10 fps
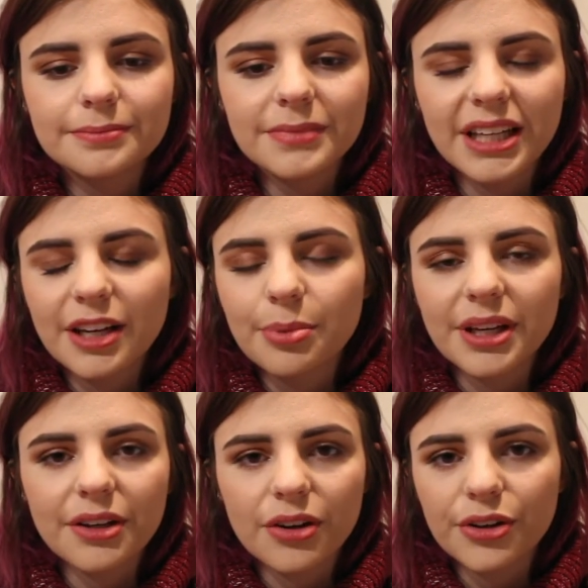guinea
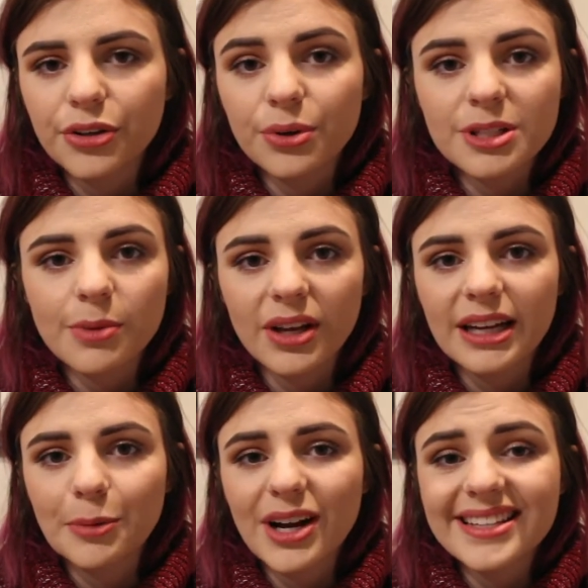pig or your small
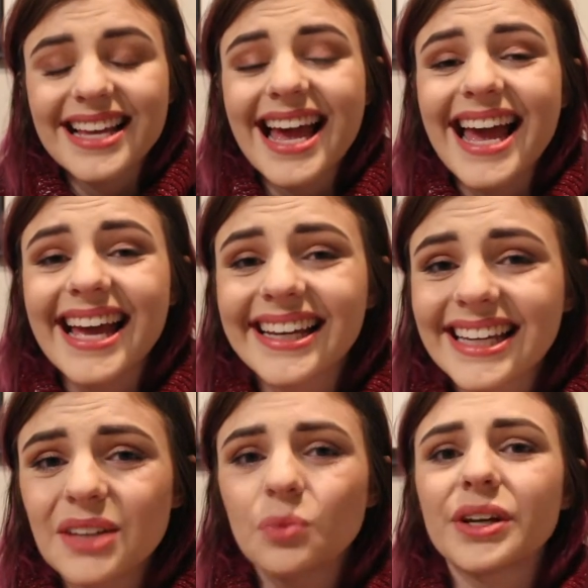animal has
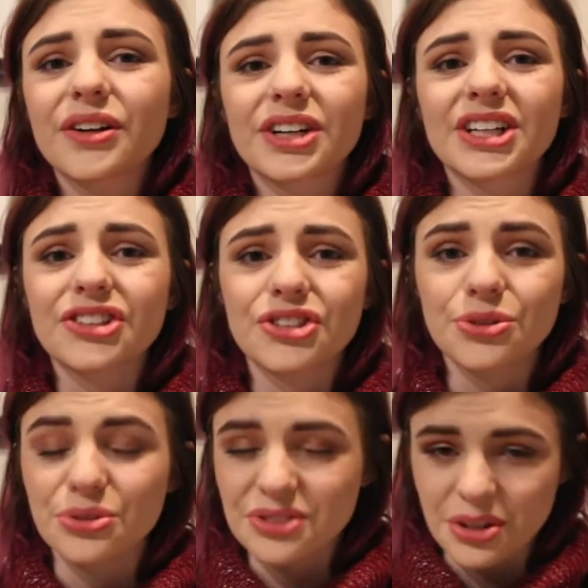any weird
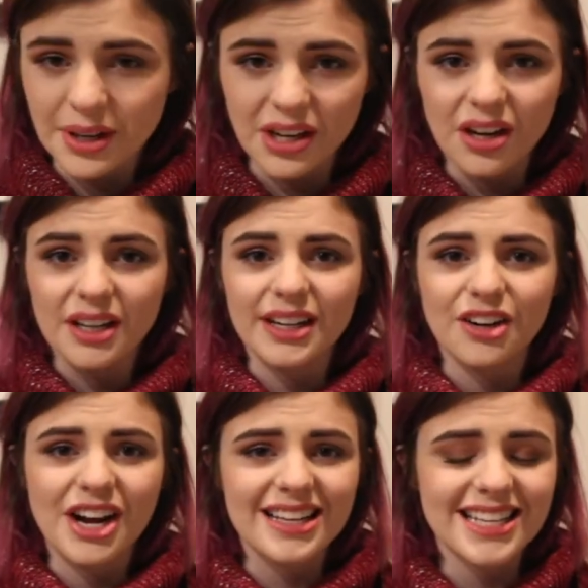issues going on, or
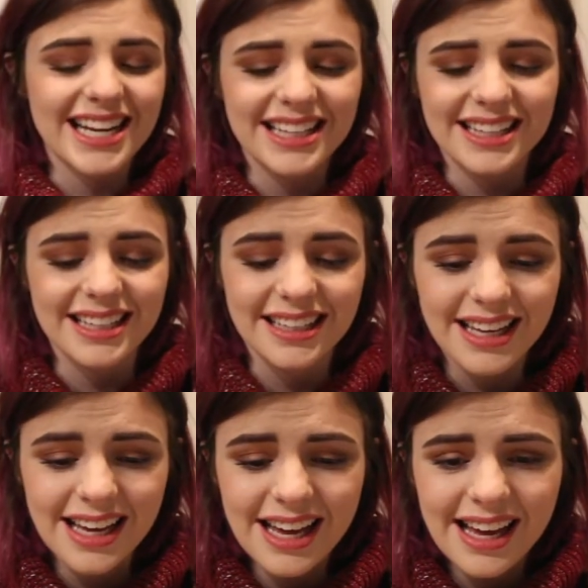has anything
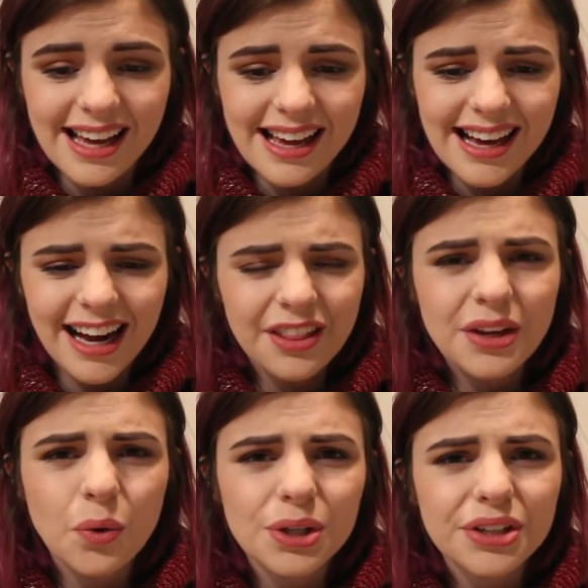out of the
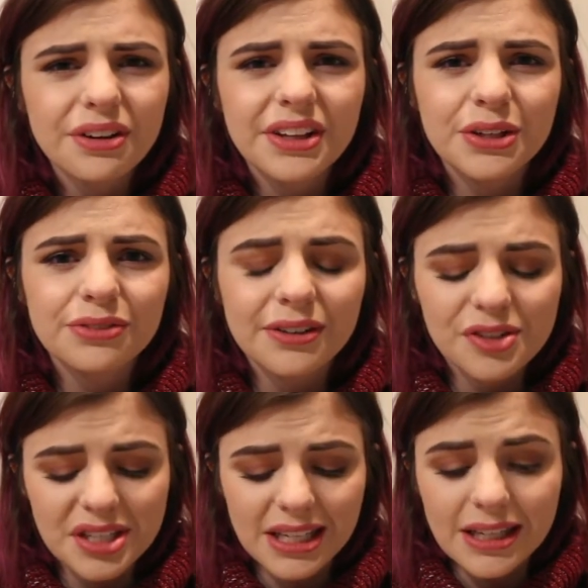ordinary that you've never
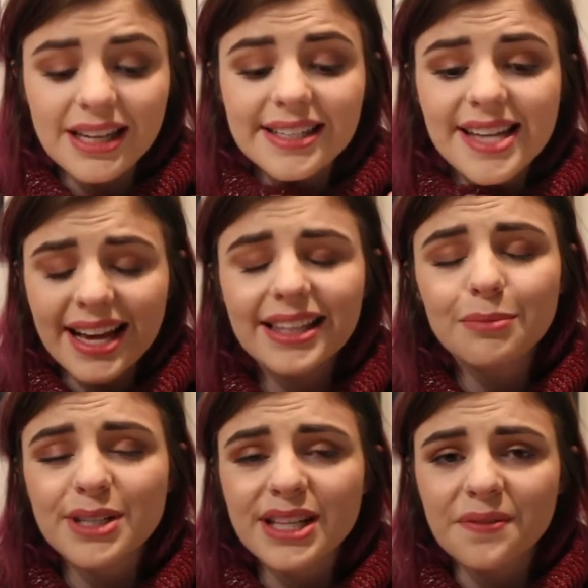seen, take
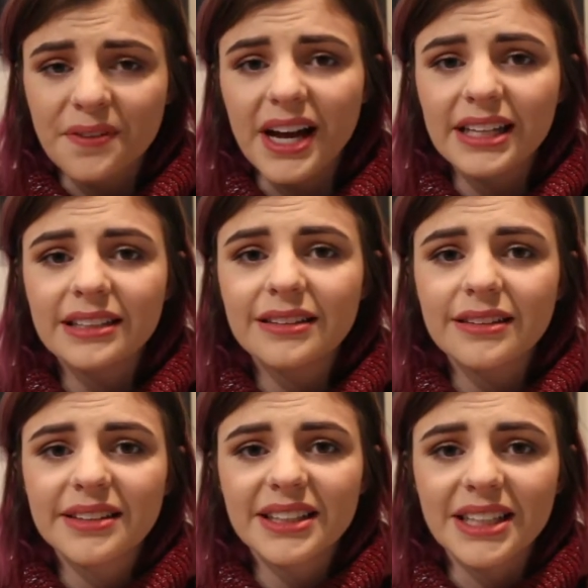them to the vet
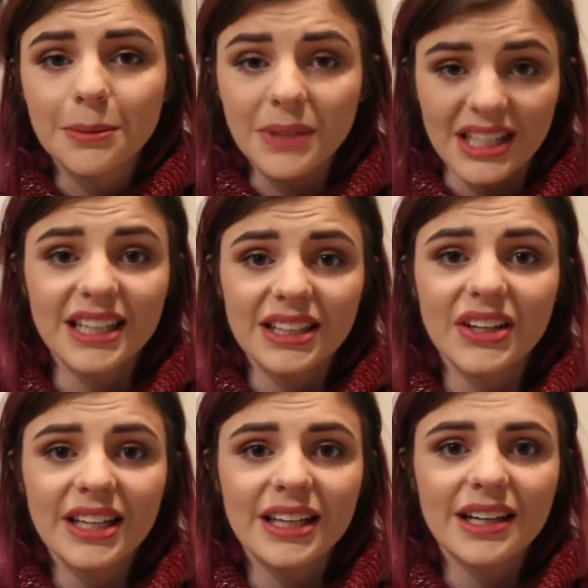
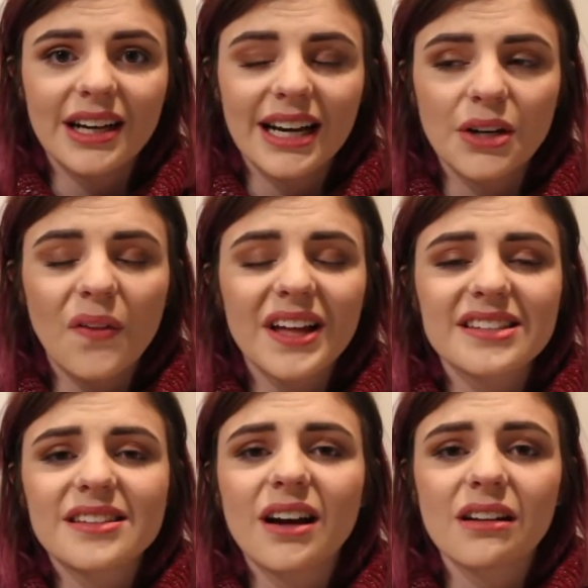immediately. I know that's
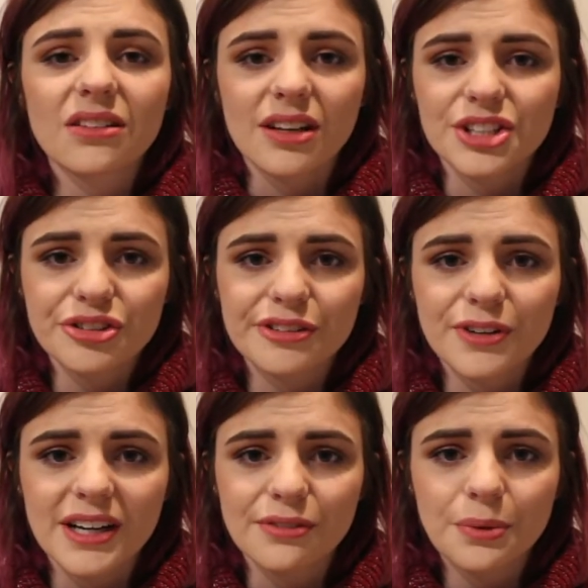not a luxury for
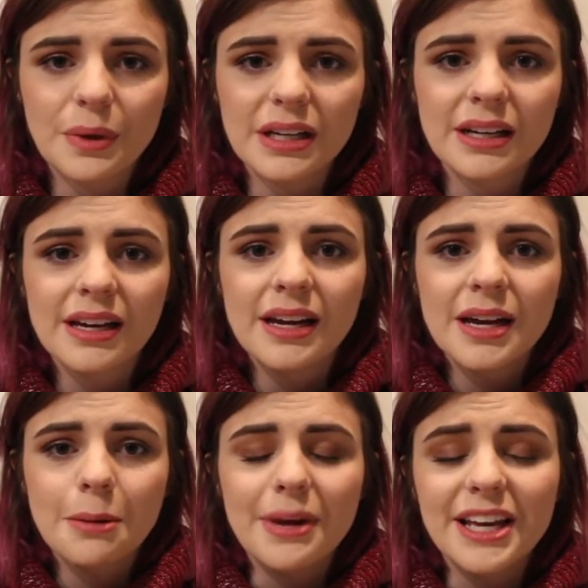everyone,
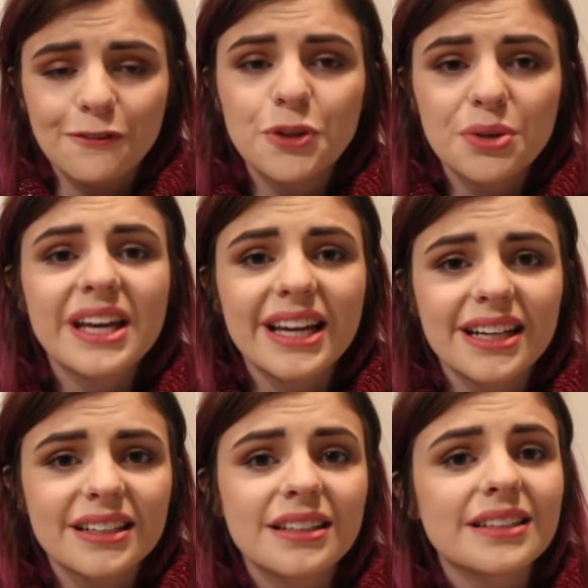but if you
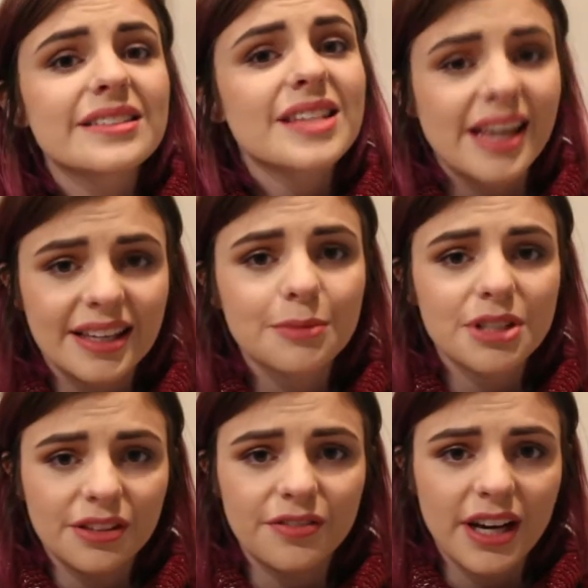can, take them to
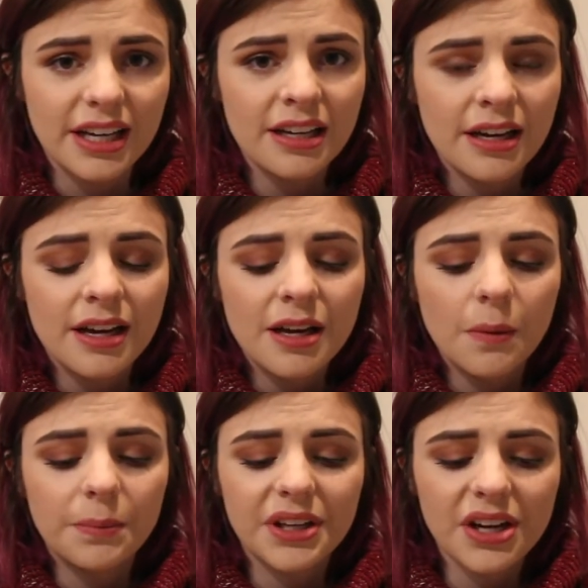the vet,
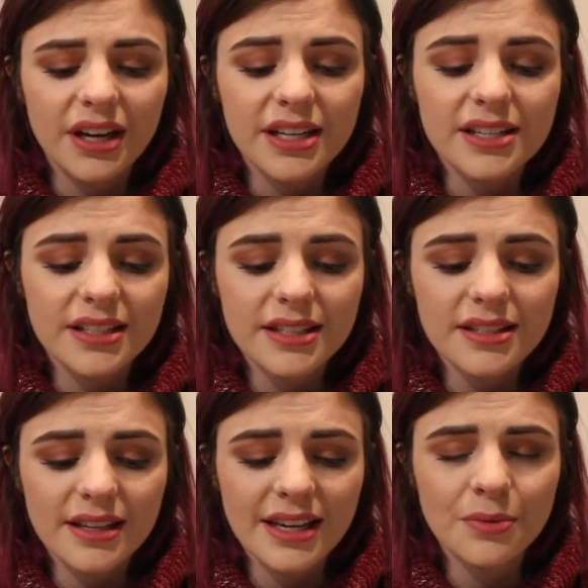because
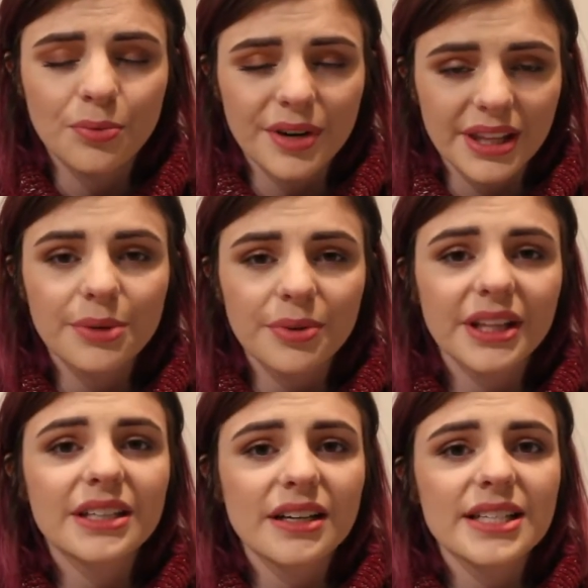it really, really
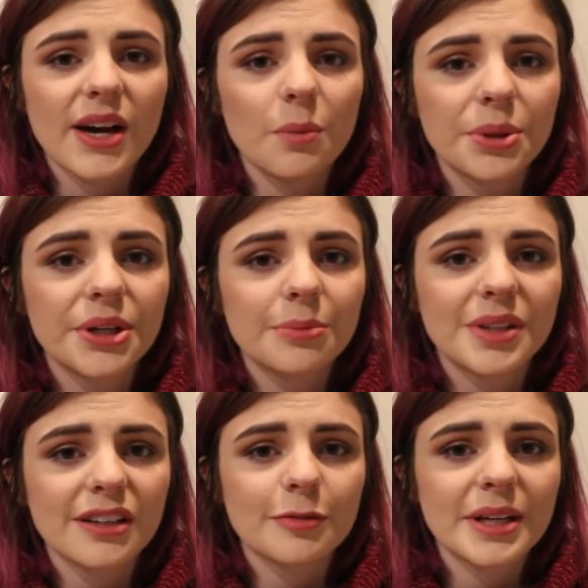does help them.
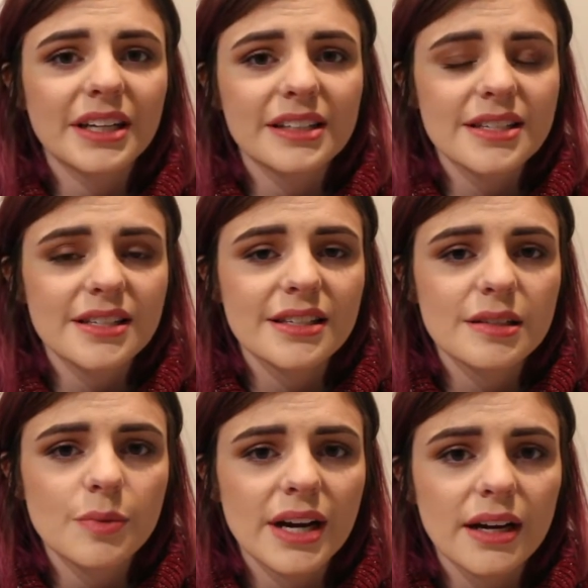There have been
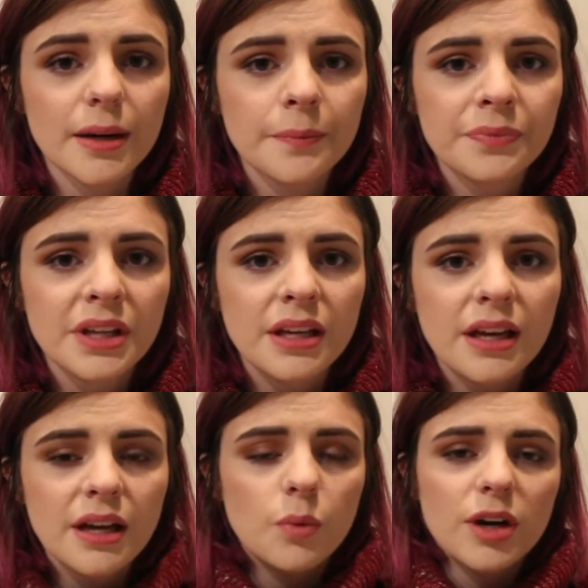instances where
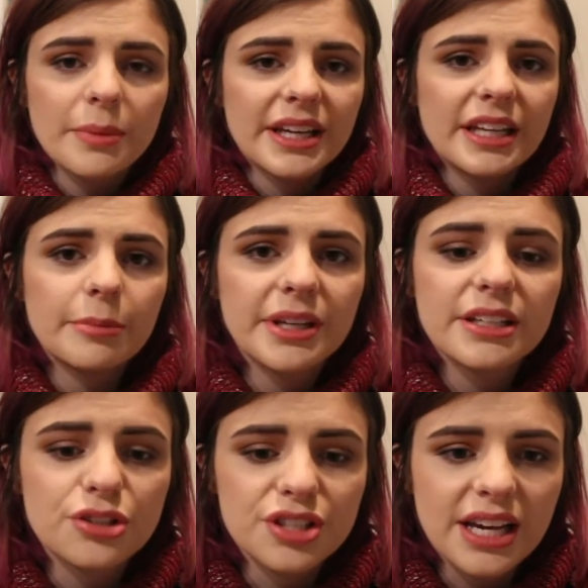one of my guinea
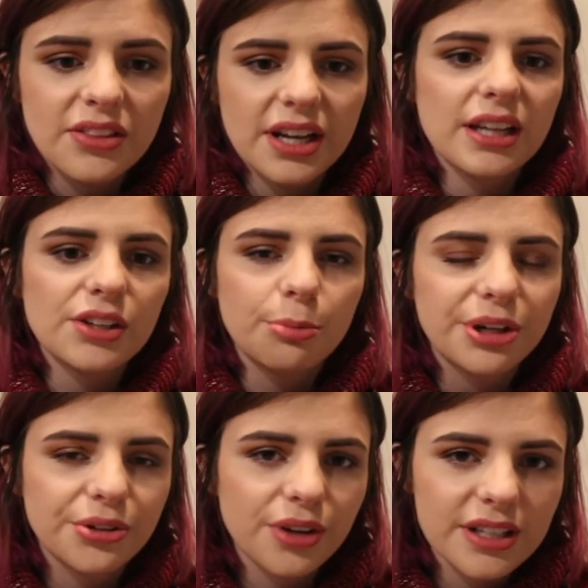pigs just had like a little bit of
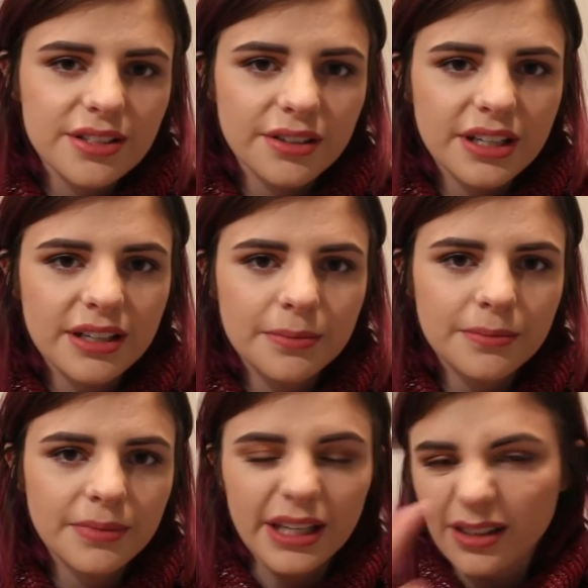crust on
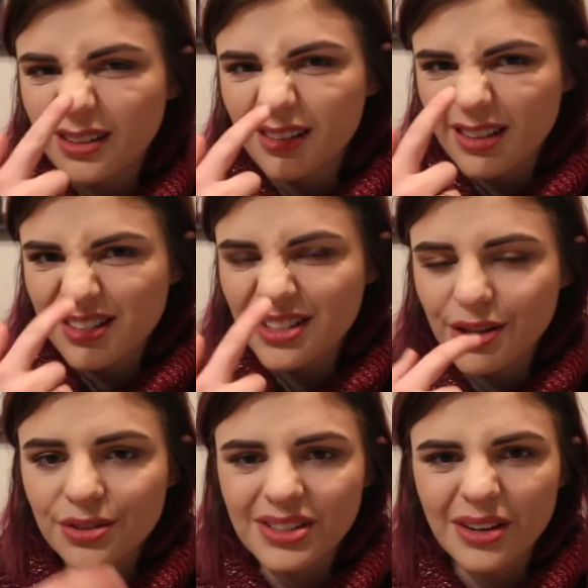him, like on his
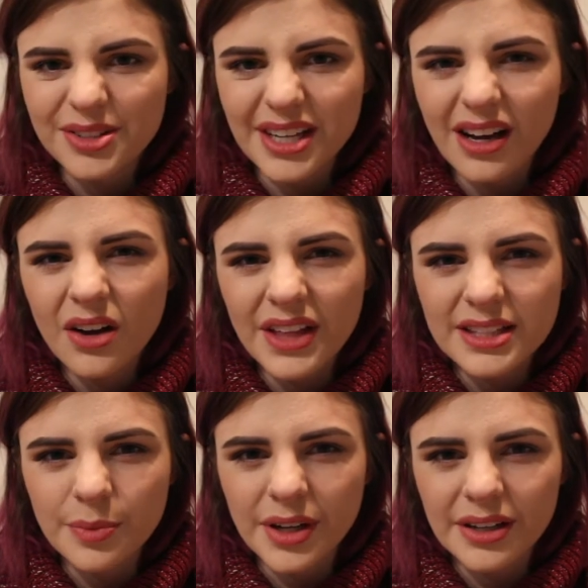nose, and I was like, oh,
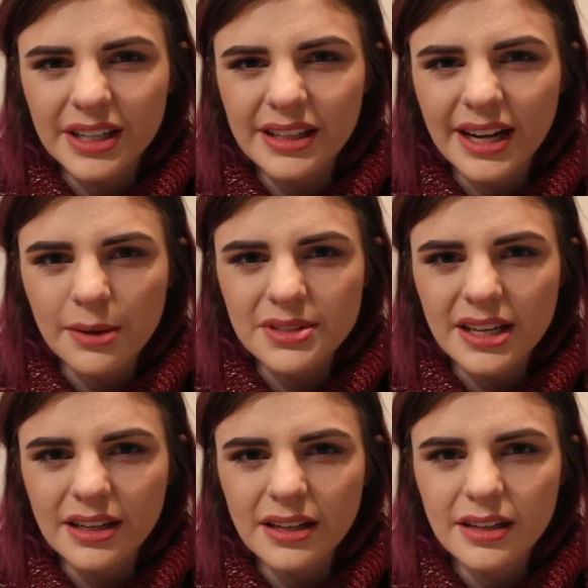that's weird. And then I was like